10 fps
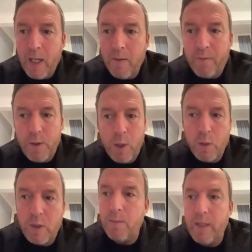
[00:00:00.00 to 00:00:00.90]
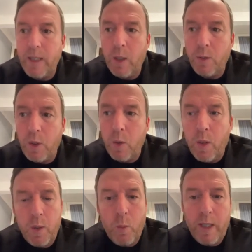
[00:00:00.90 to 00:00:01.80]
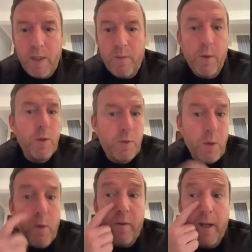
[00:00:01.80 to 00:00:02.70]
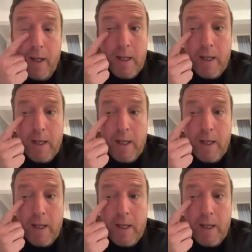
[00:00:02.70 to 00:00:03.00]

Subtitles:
and for Jose Mourinho to go on and win his first trophy.